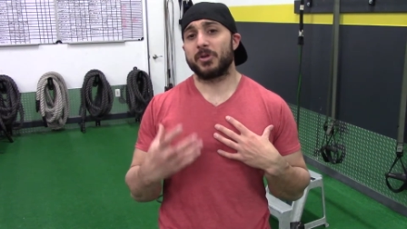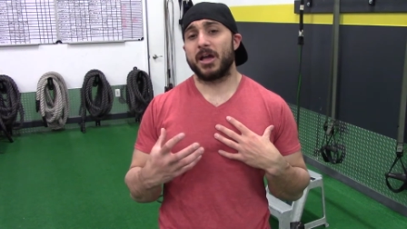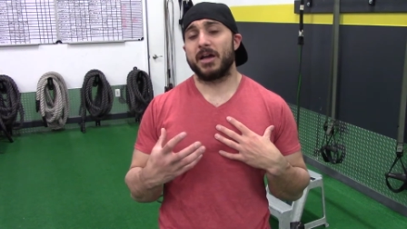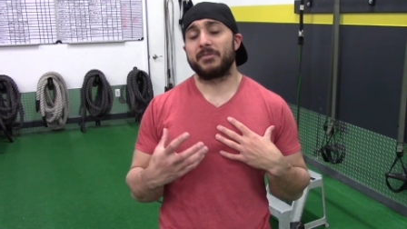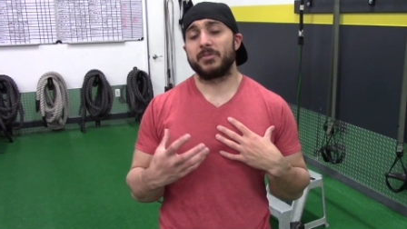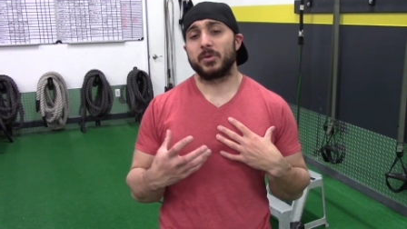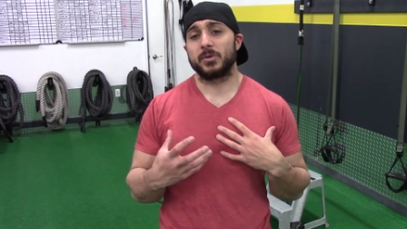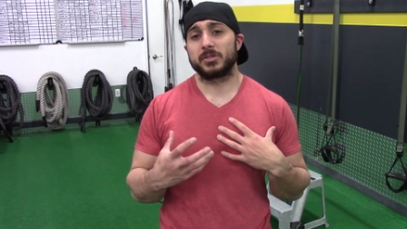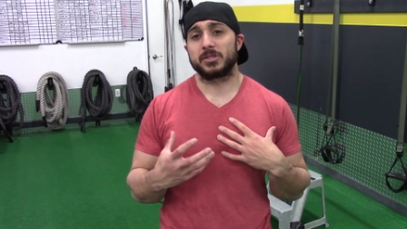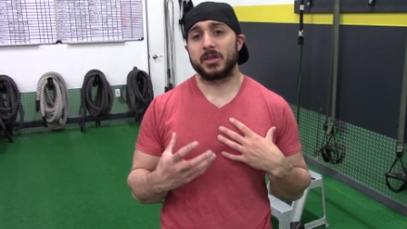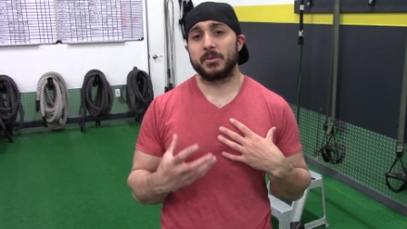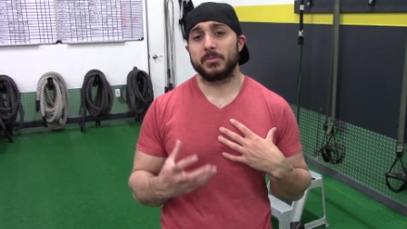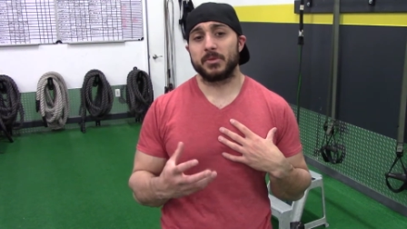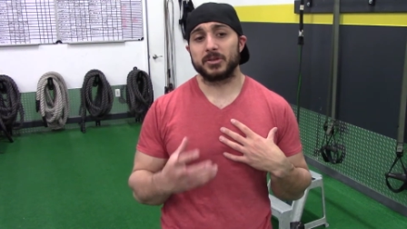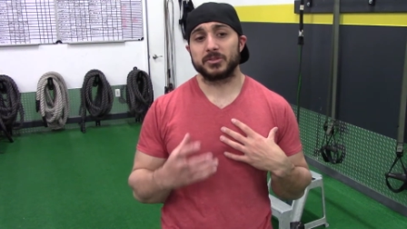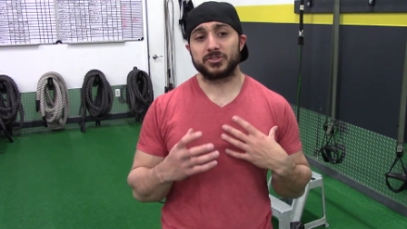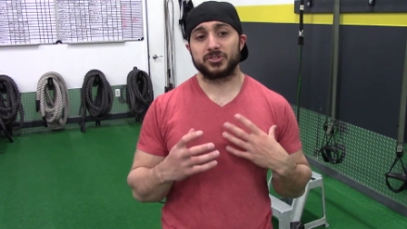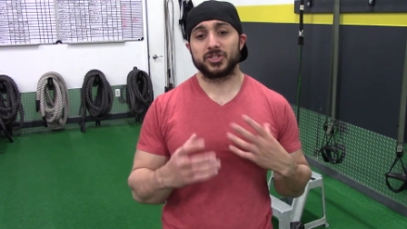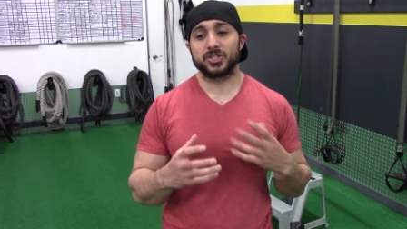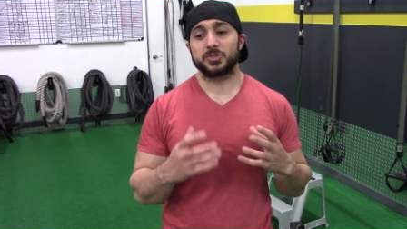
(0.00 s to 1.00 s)
heavy with
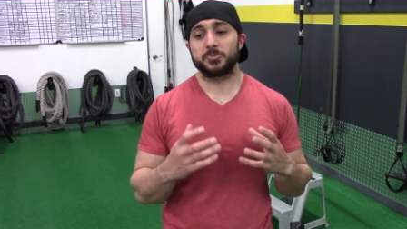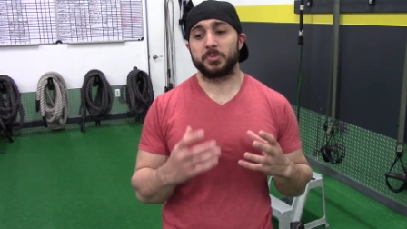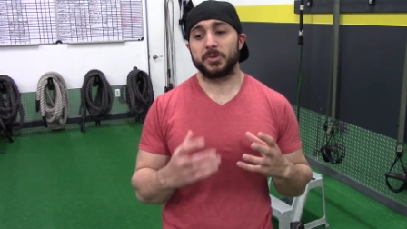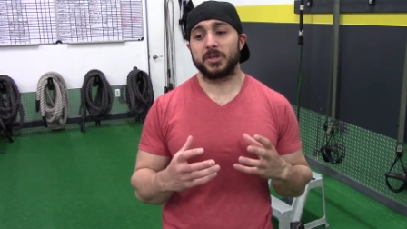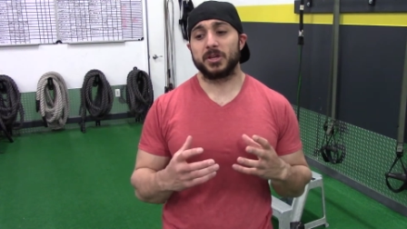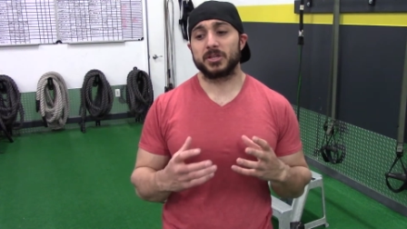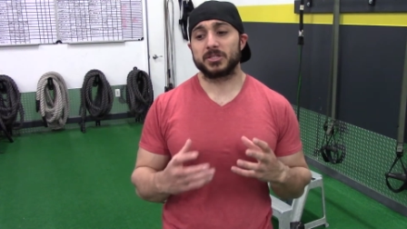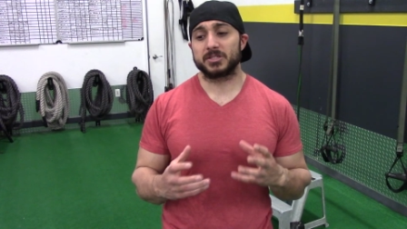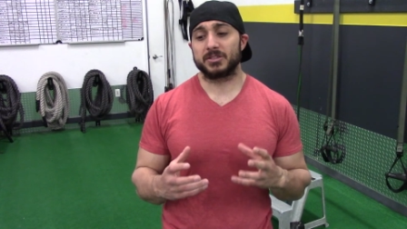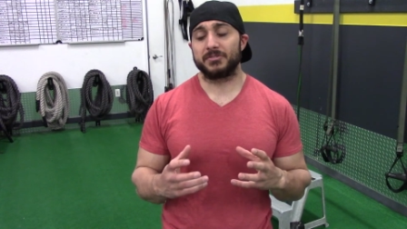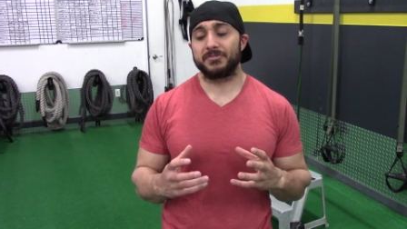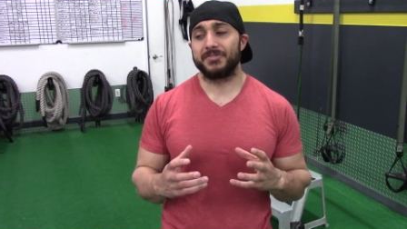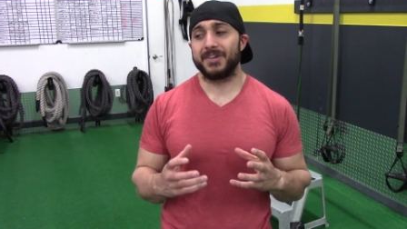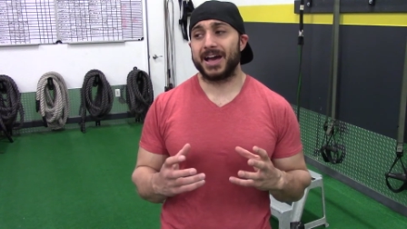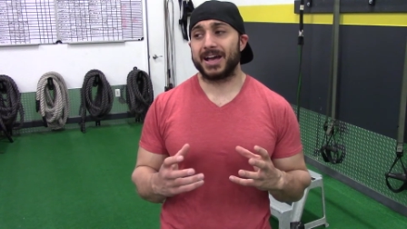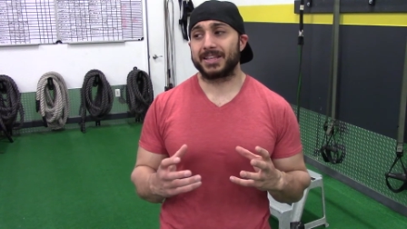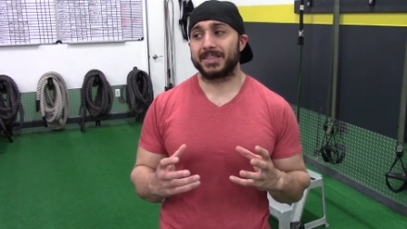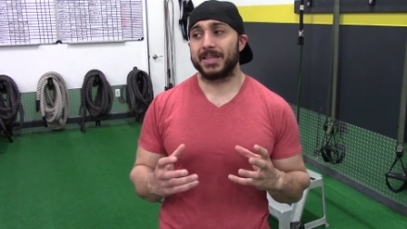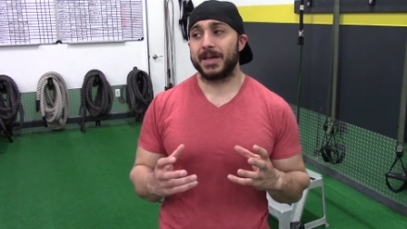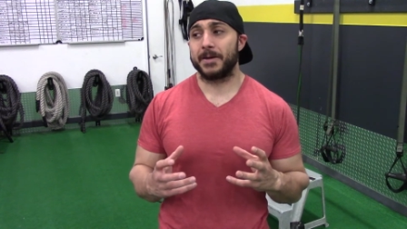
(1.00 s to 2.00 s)
dumbbells just because of the
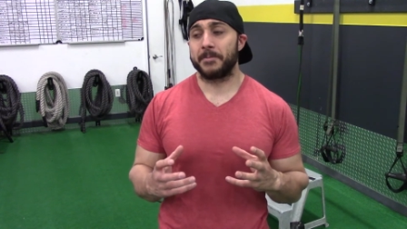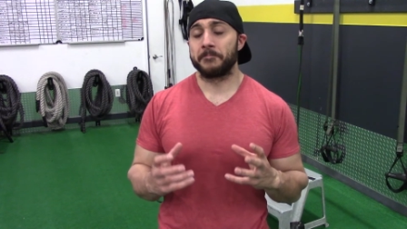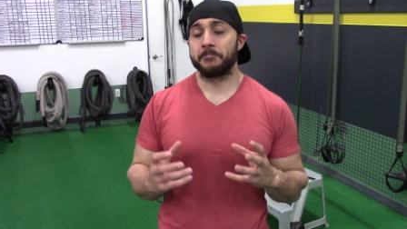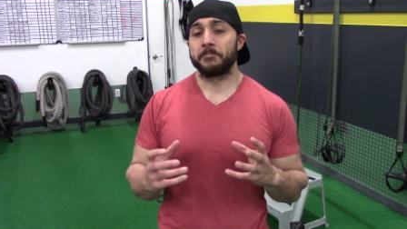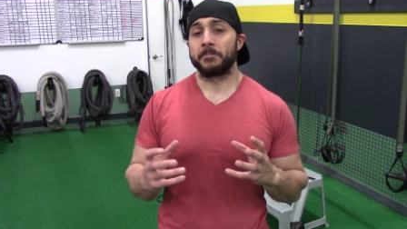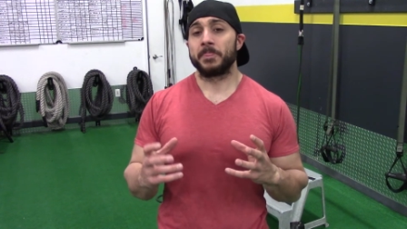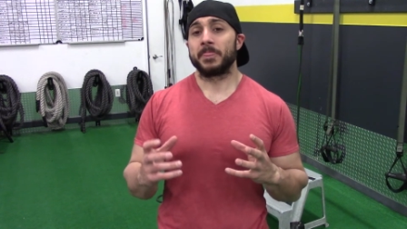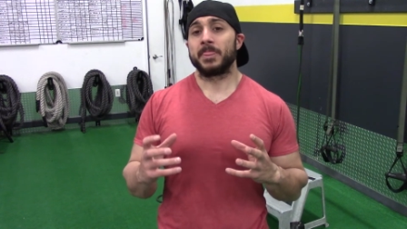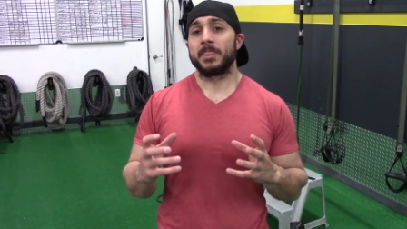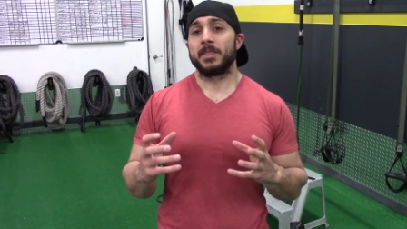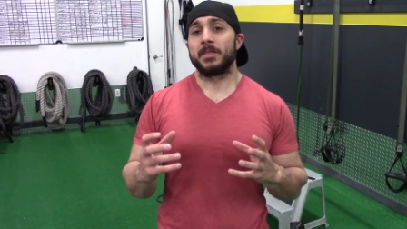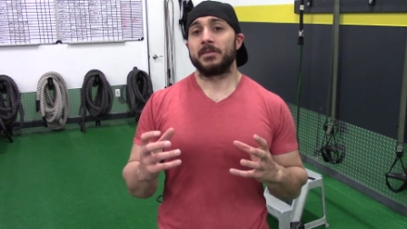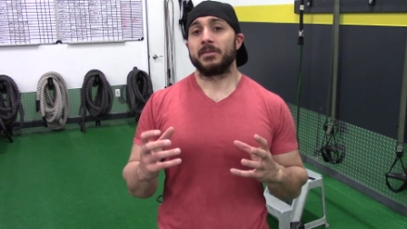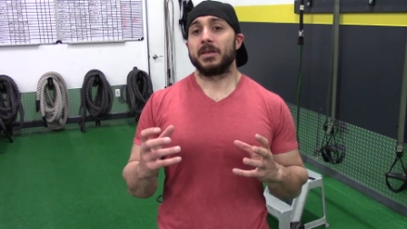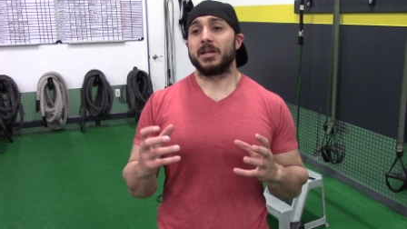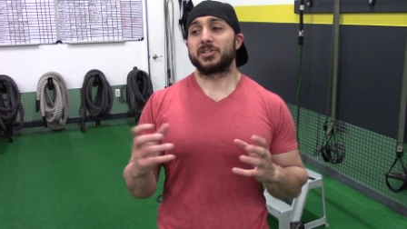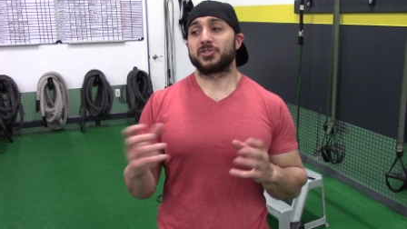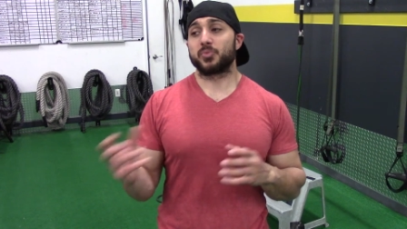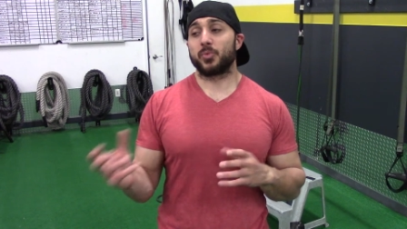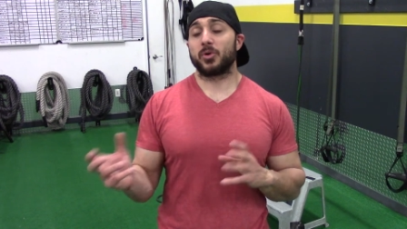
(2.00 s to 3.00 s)
fact that
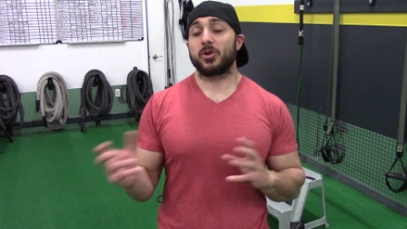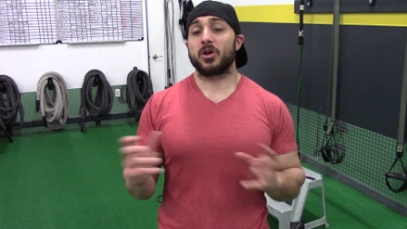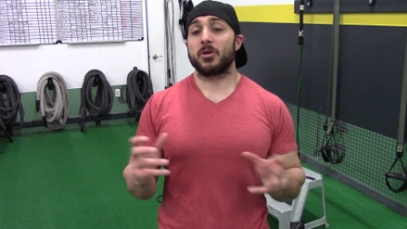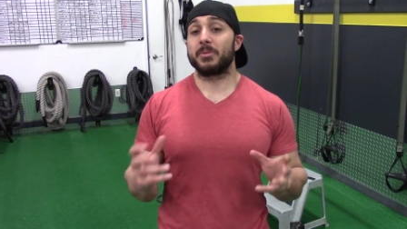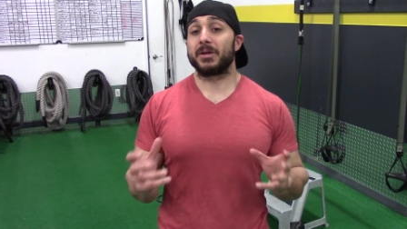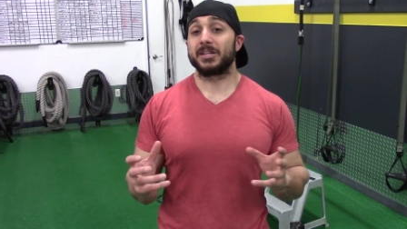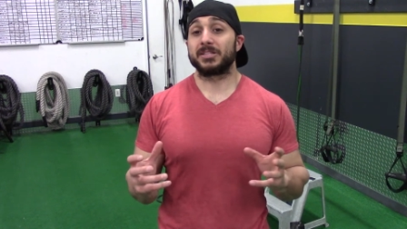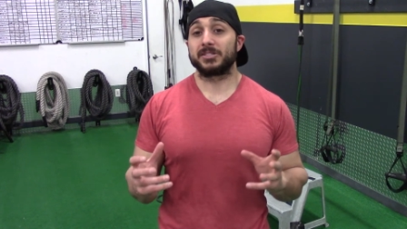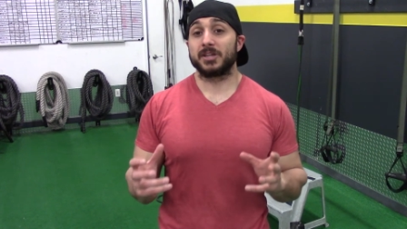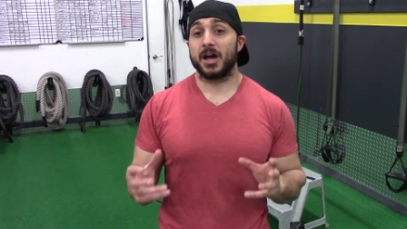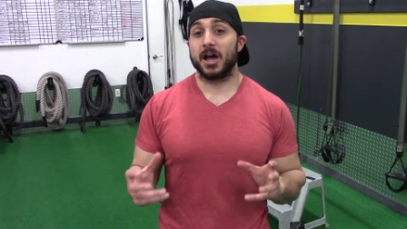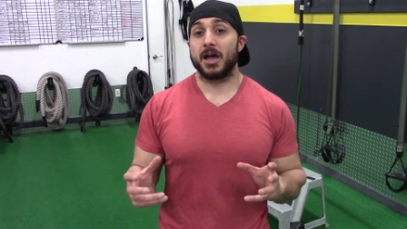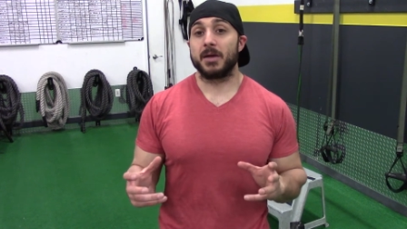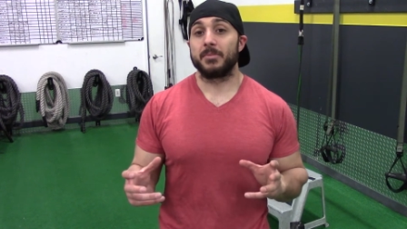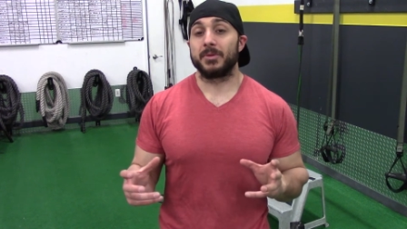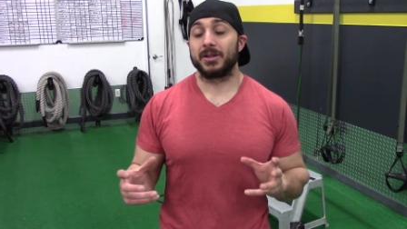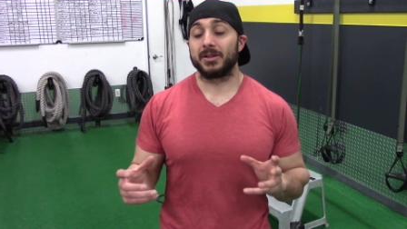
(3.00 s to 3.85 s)
it's one arm at a time.